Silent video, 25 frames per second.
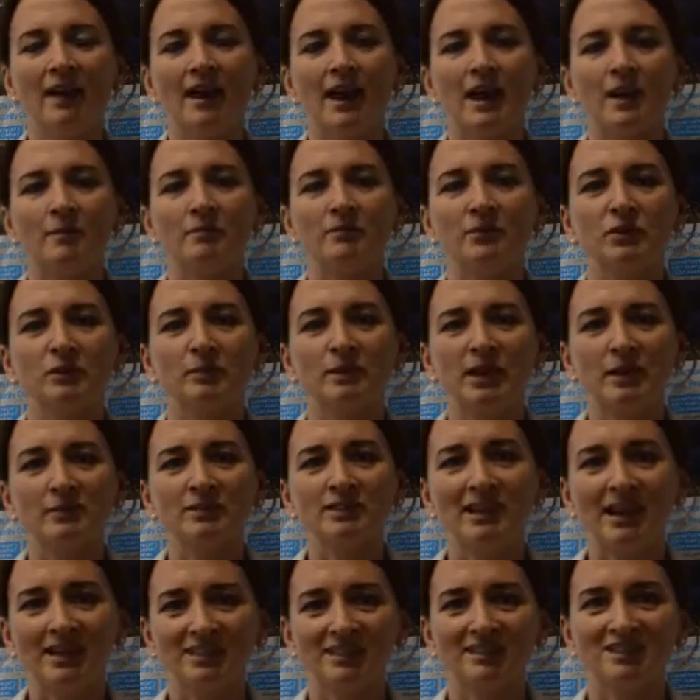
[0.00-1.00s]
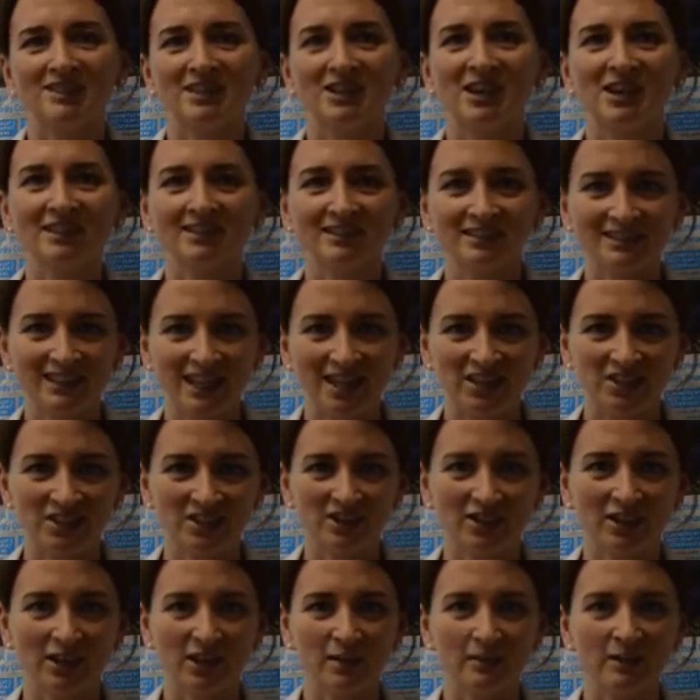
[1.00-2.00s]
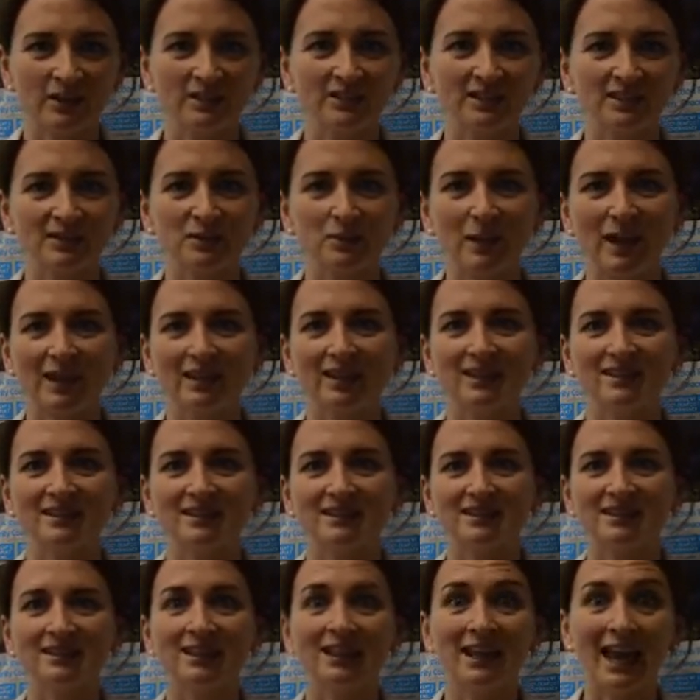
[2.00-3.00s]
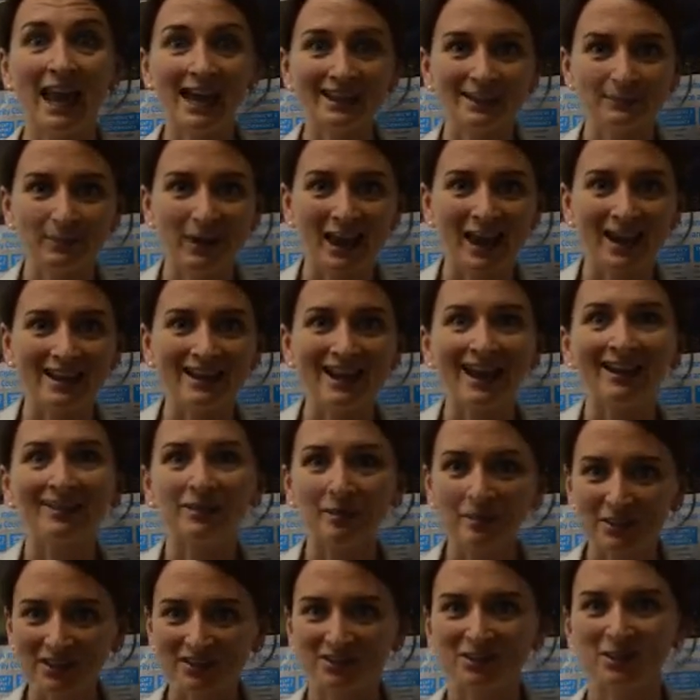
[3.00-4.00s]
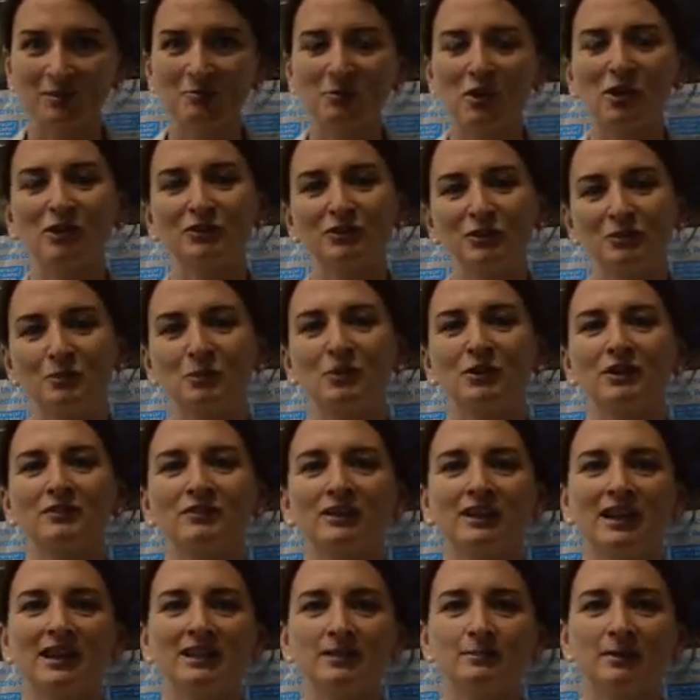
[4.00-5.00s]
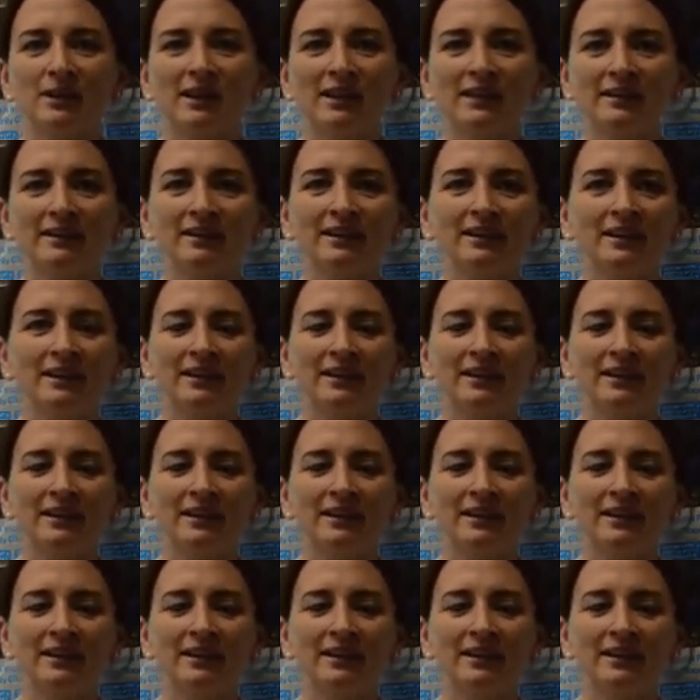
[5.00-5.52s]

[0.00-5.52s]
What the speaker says: you'll be able to access our consultation document as well as the last plan and the midterm progress report of the last plan.